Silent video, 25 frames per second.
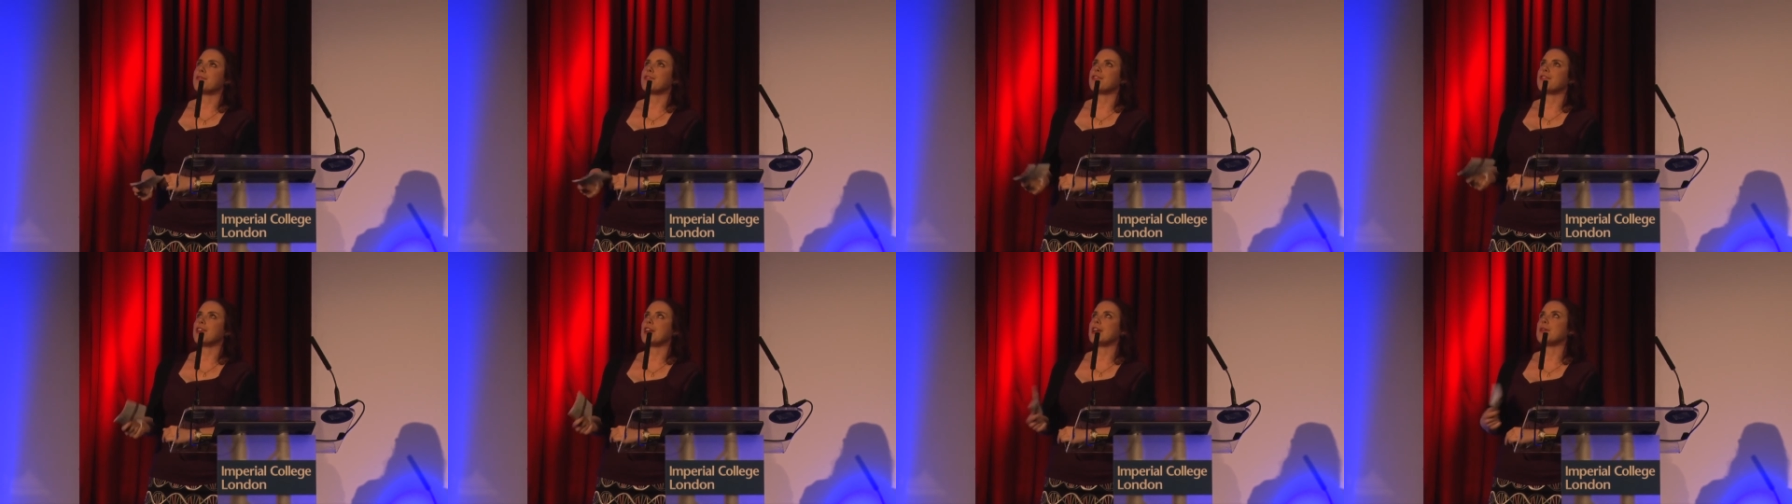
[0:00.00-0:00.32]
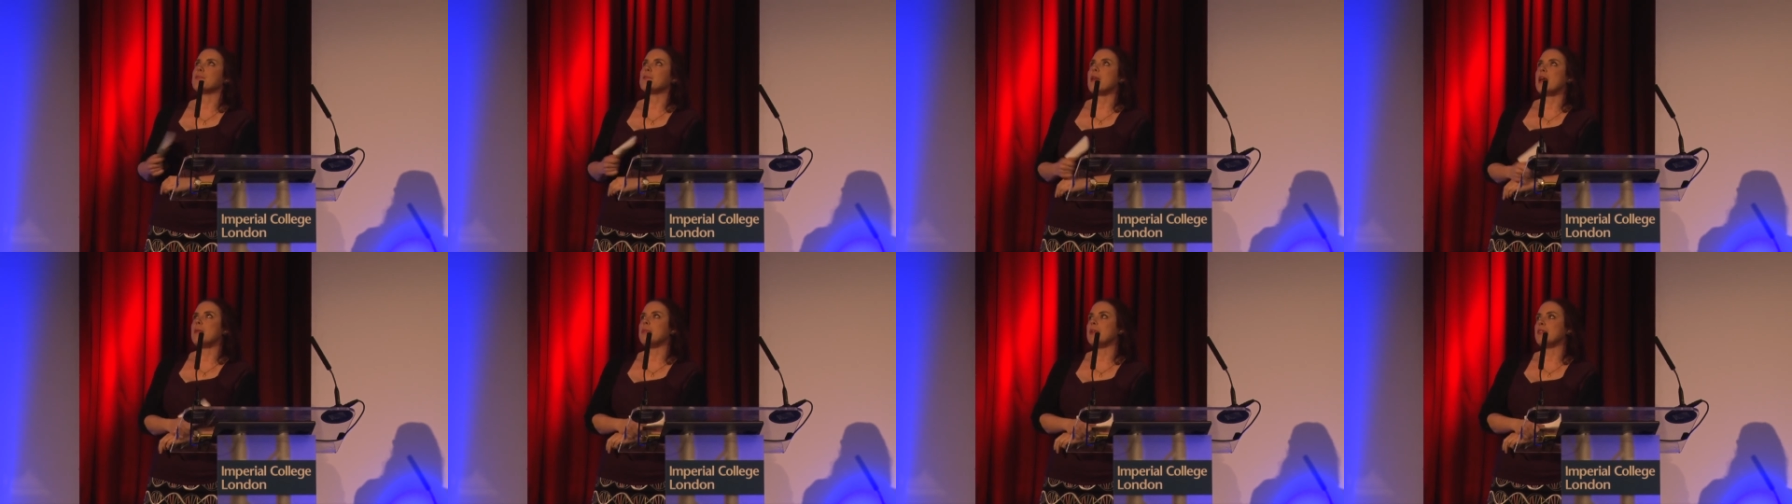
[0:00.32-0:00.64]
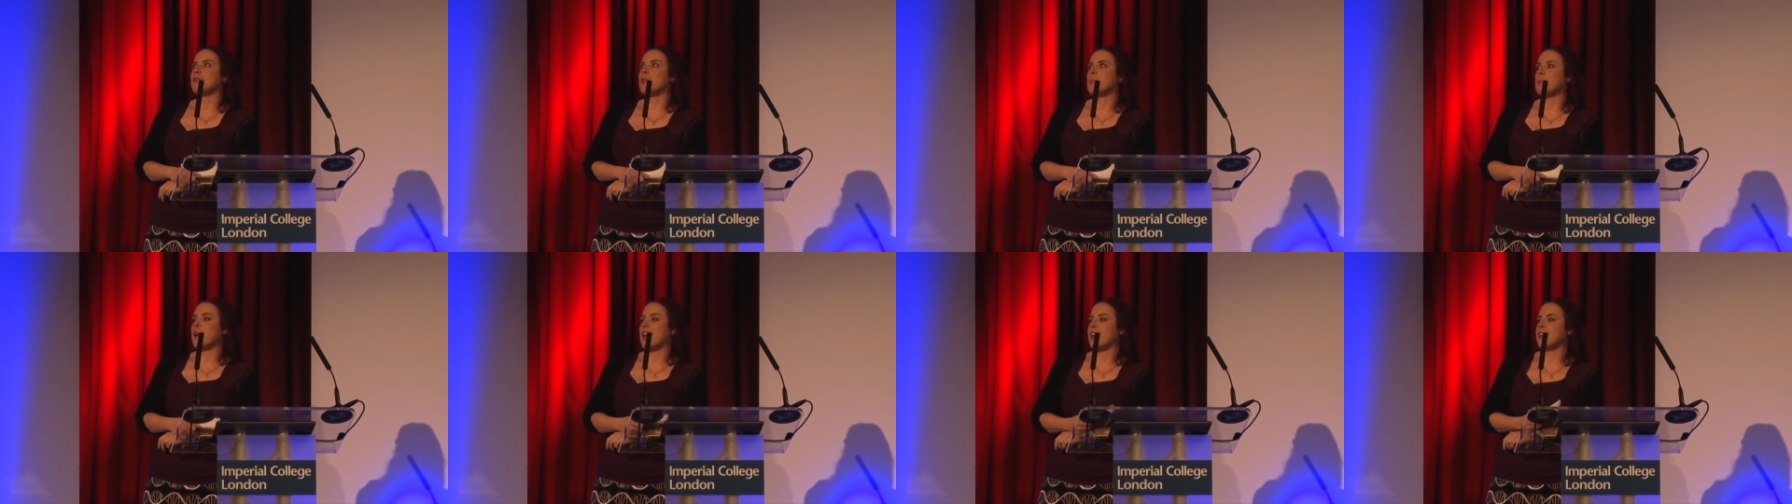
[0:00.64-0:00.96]
think maybe
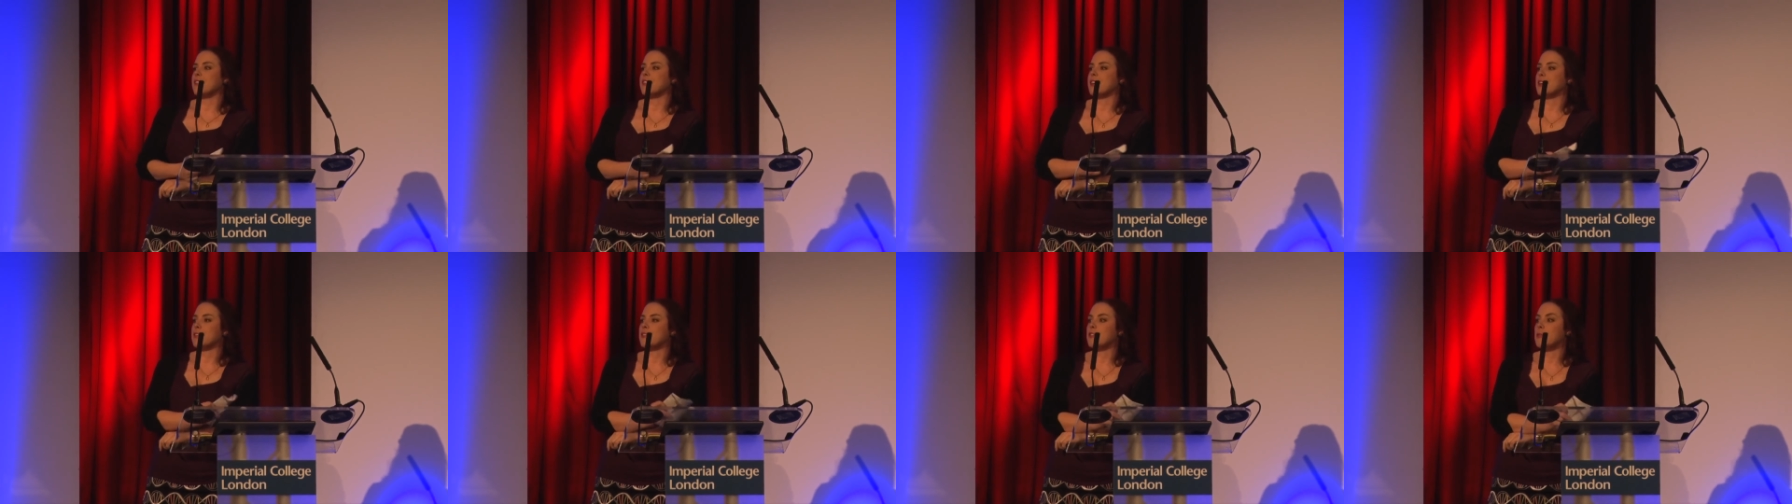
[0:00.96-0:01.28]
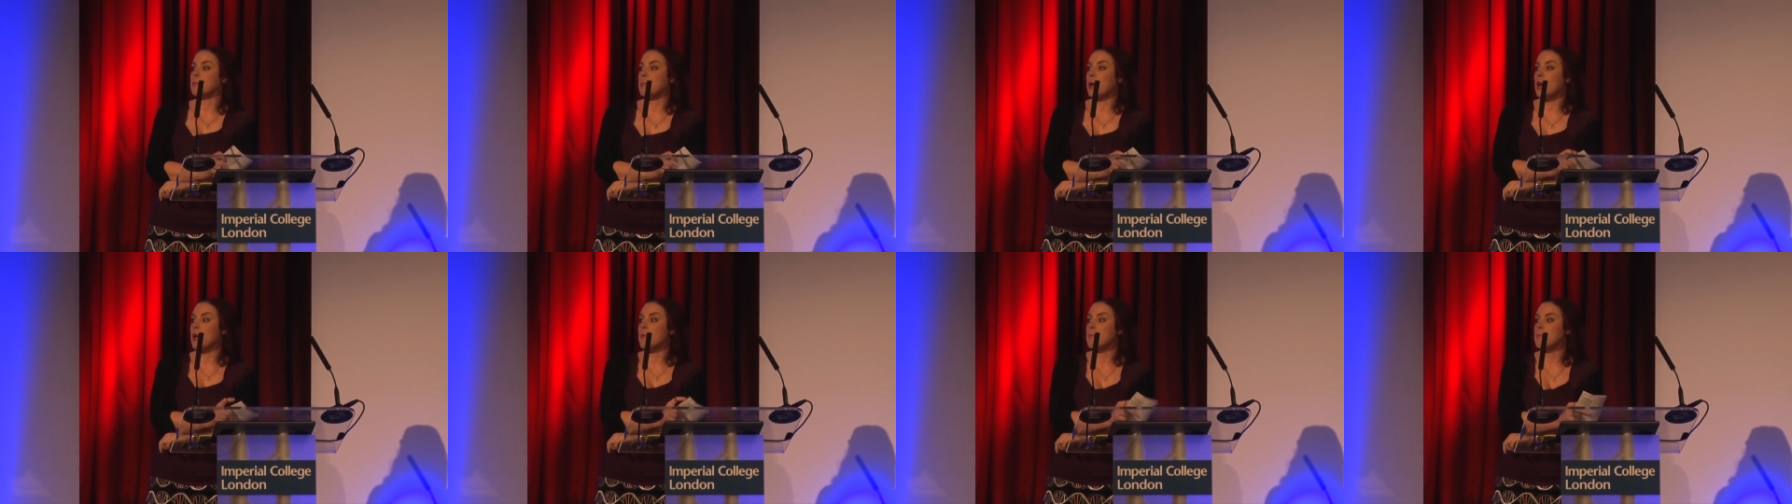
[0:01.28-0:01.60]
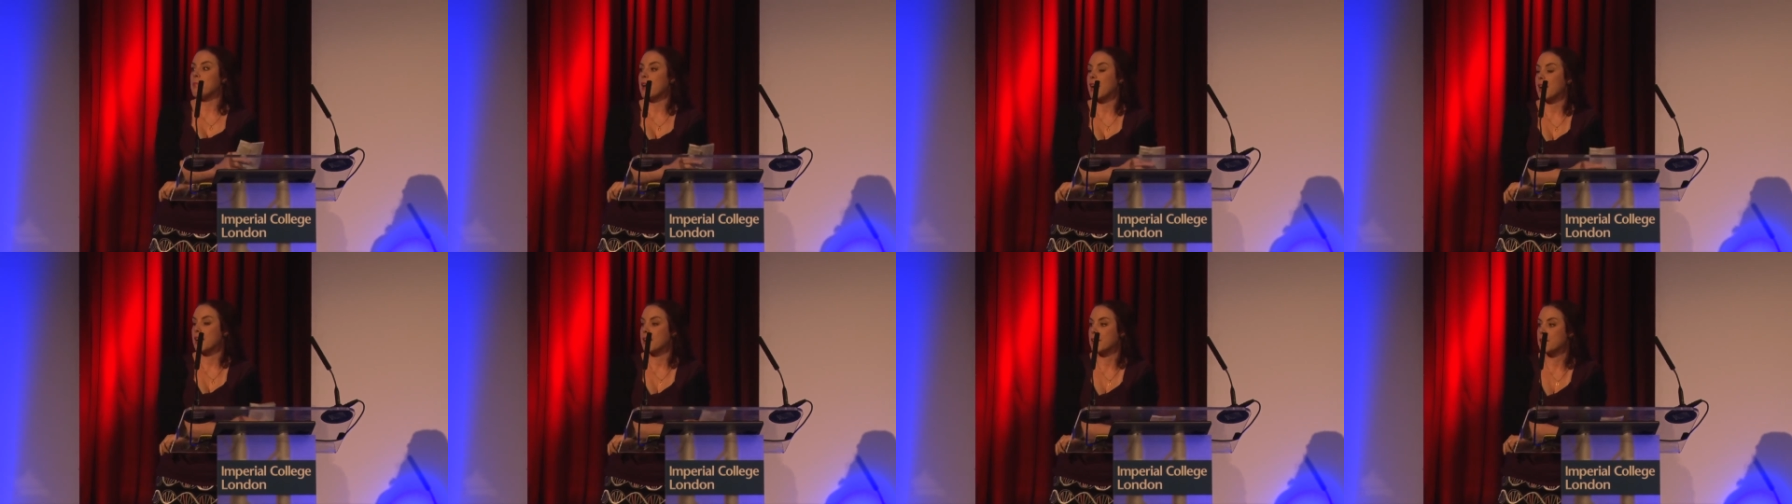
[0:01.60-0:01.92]
replacing sperm
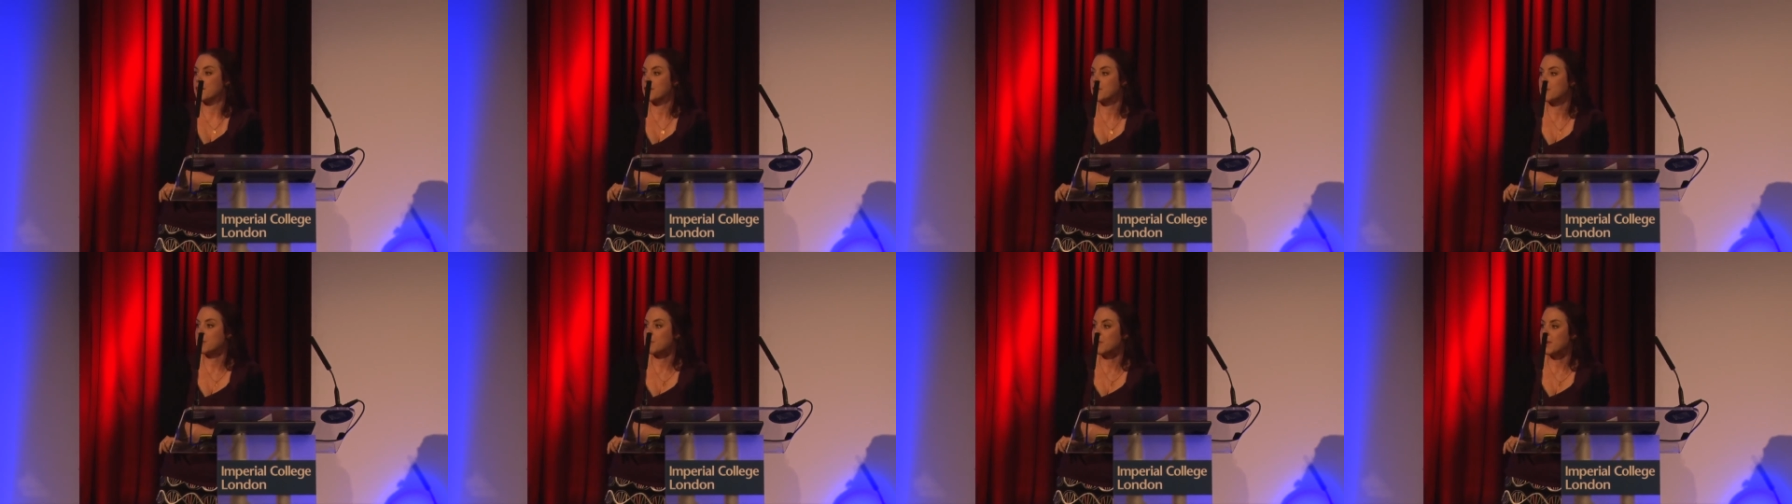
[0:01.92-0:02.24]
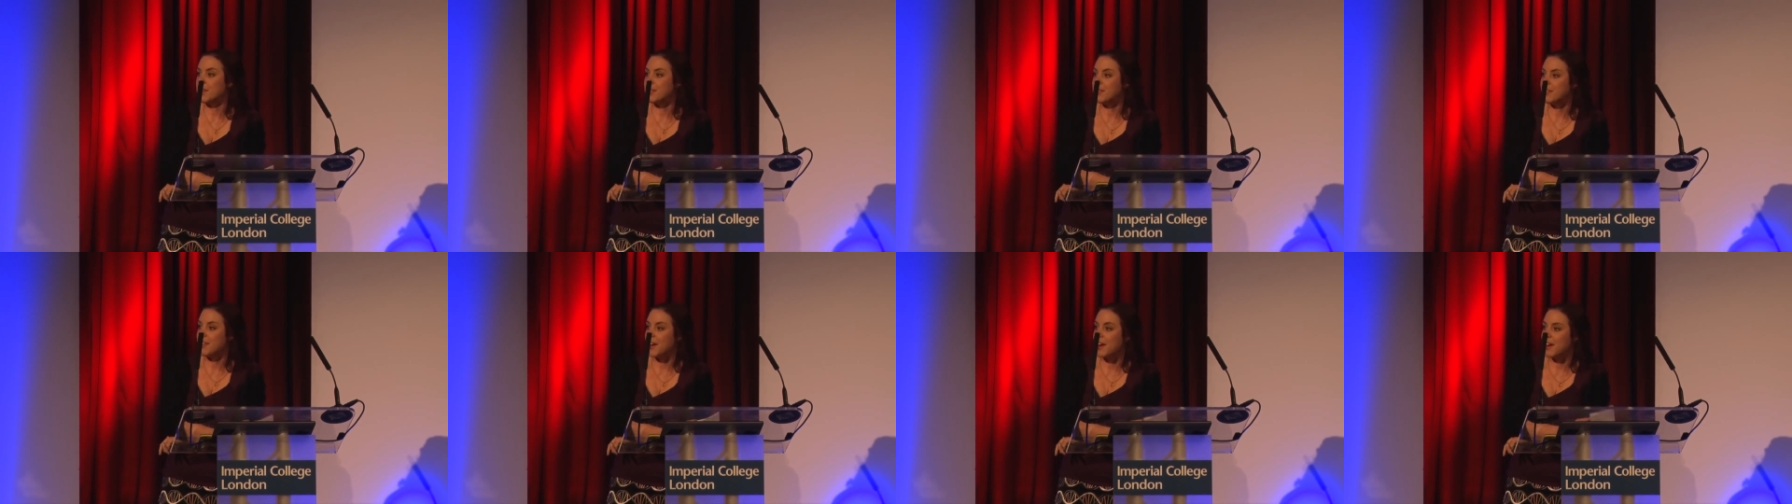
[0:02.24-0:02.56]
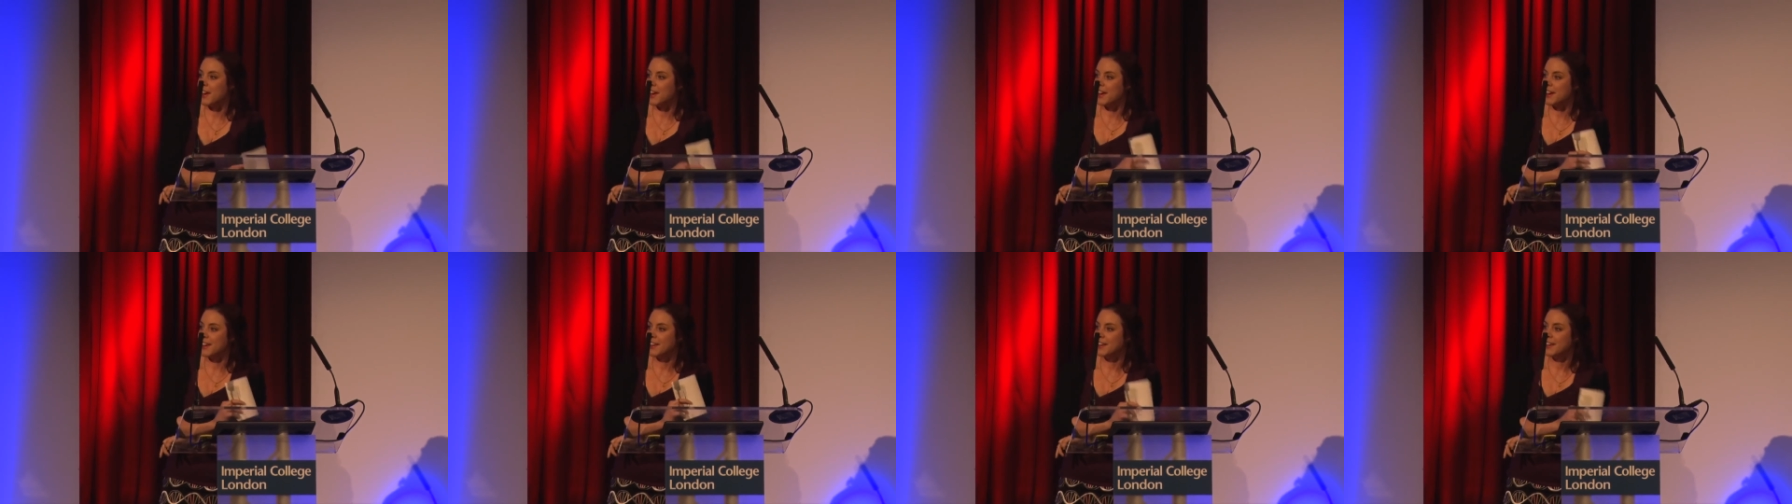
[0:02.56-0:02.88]
banks with. Uh,